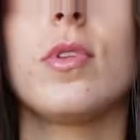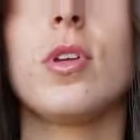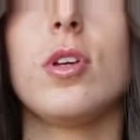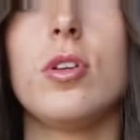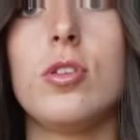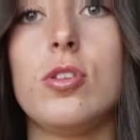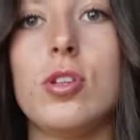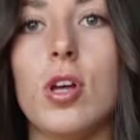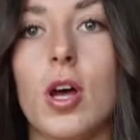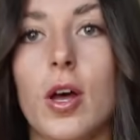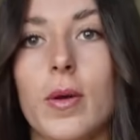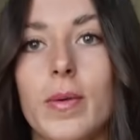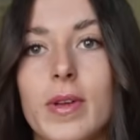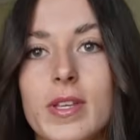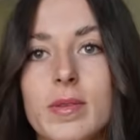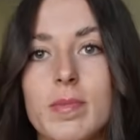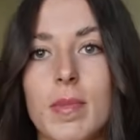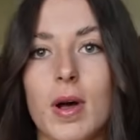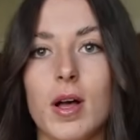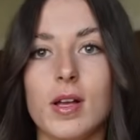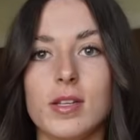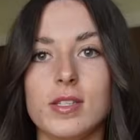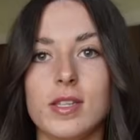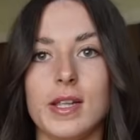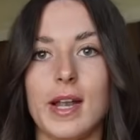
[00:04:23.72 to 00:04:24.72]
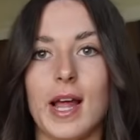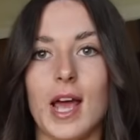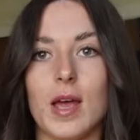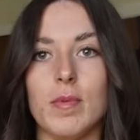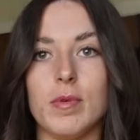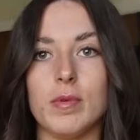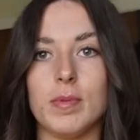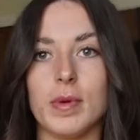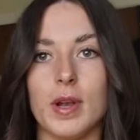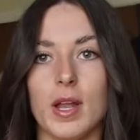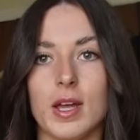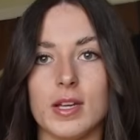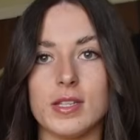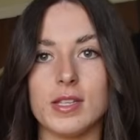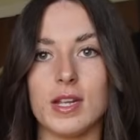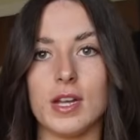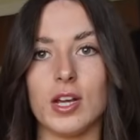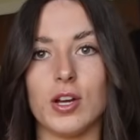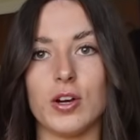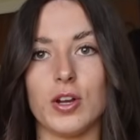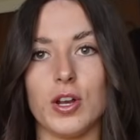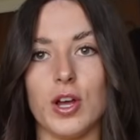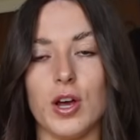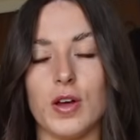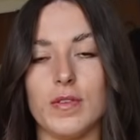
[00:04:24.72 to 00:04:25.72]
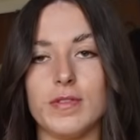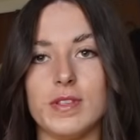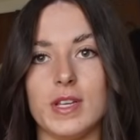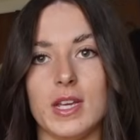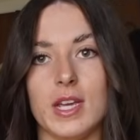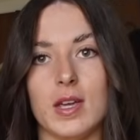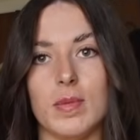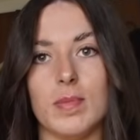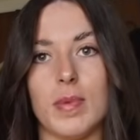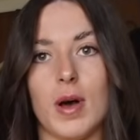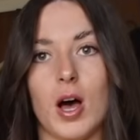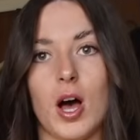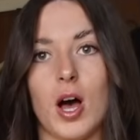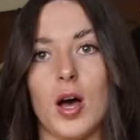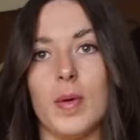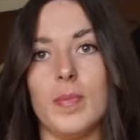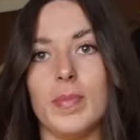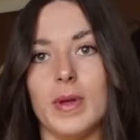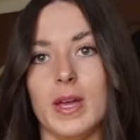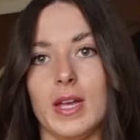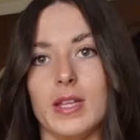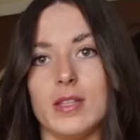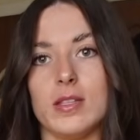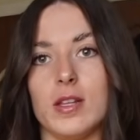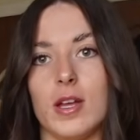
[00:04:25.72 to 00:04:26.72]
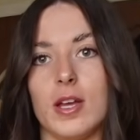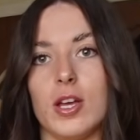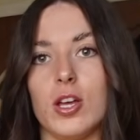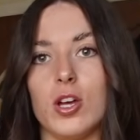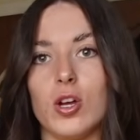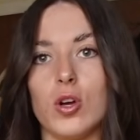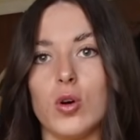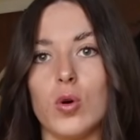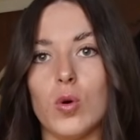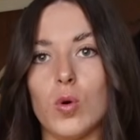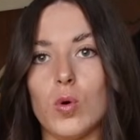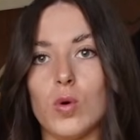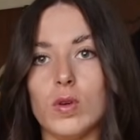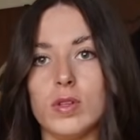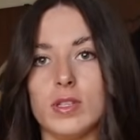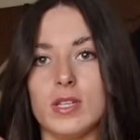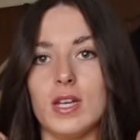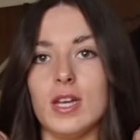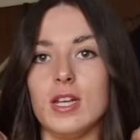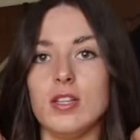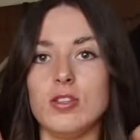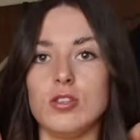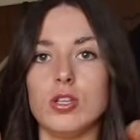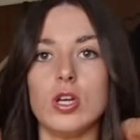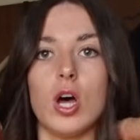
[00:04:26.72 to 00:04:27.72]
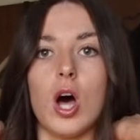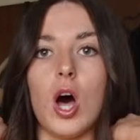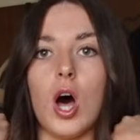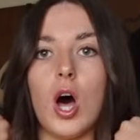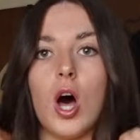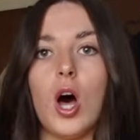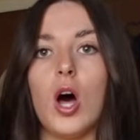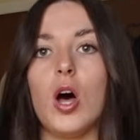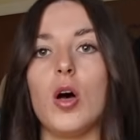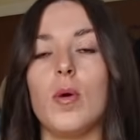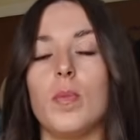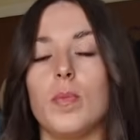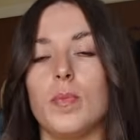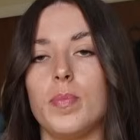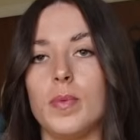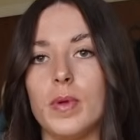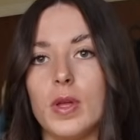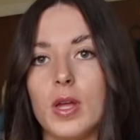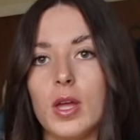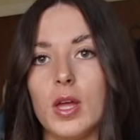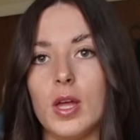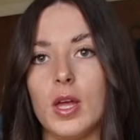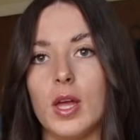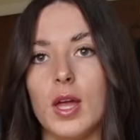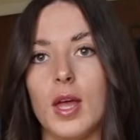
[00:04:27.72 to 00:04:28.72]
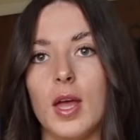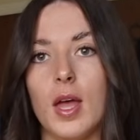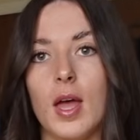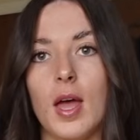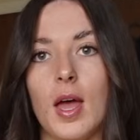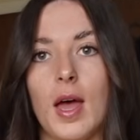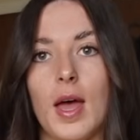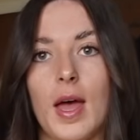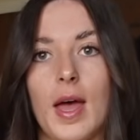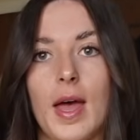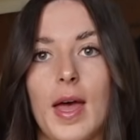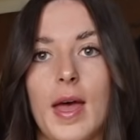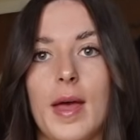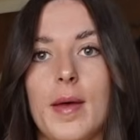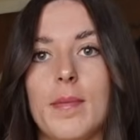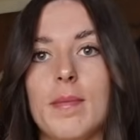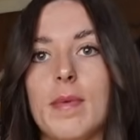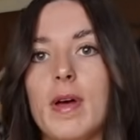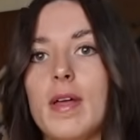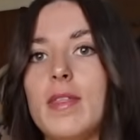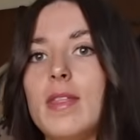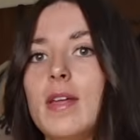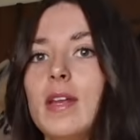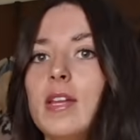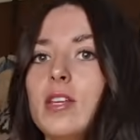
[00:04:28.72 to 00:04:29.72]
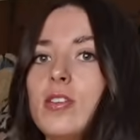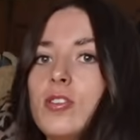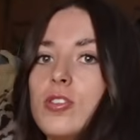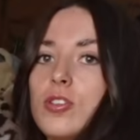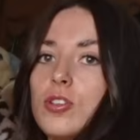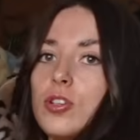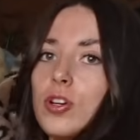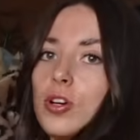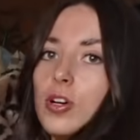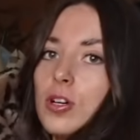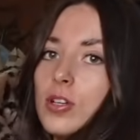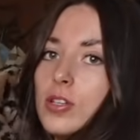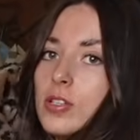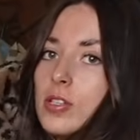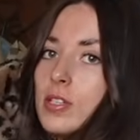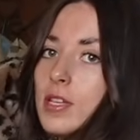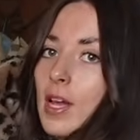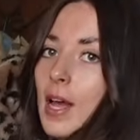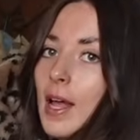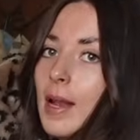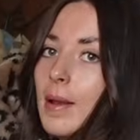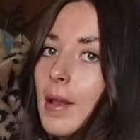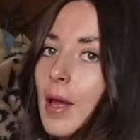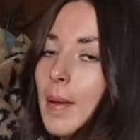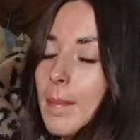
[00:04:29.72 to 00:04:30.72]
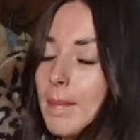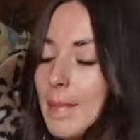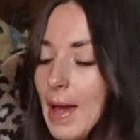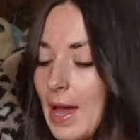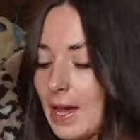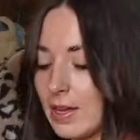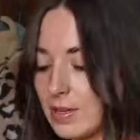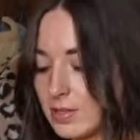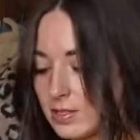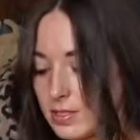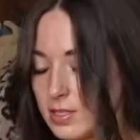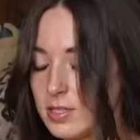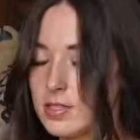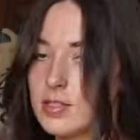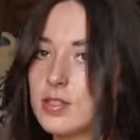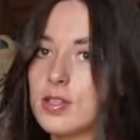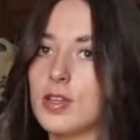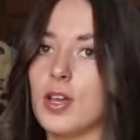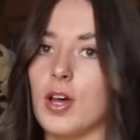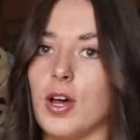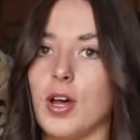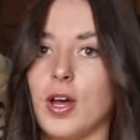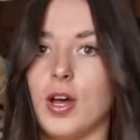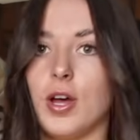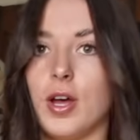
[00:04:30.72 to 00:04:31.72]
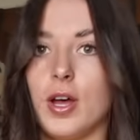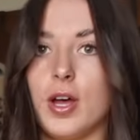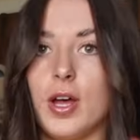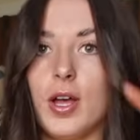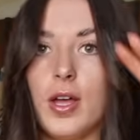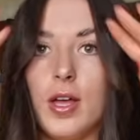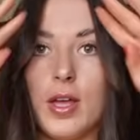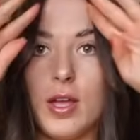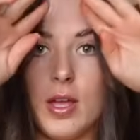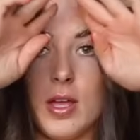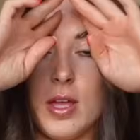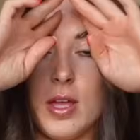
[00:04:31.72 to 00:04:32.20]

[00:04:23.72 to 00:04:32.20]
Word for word: so it's Mars the Label, Labour, but like I said, I got it off Depop. It's like a corseted top. Um, and then it's just a like maxi skirt